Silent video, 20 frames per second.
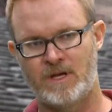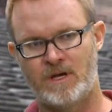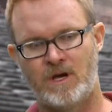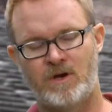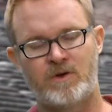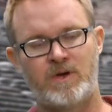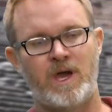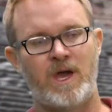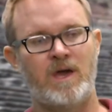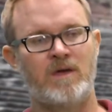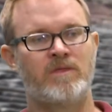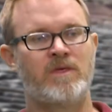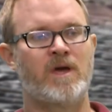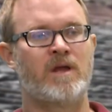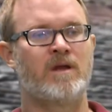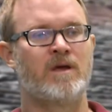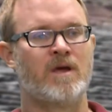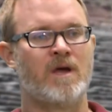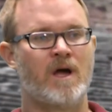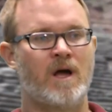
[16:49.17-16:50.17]
Okay, and
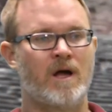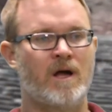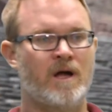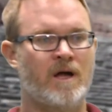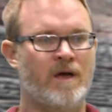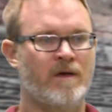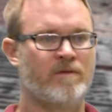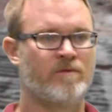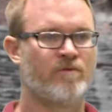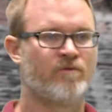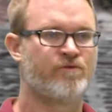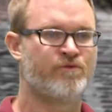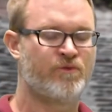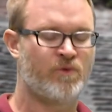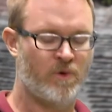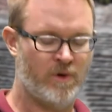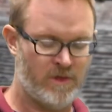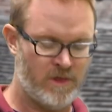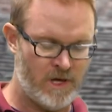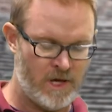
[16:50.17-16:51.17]
then
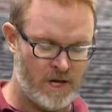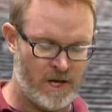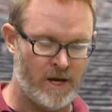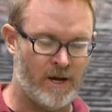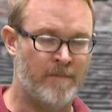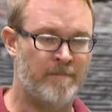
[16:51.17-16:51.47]
for the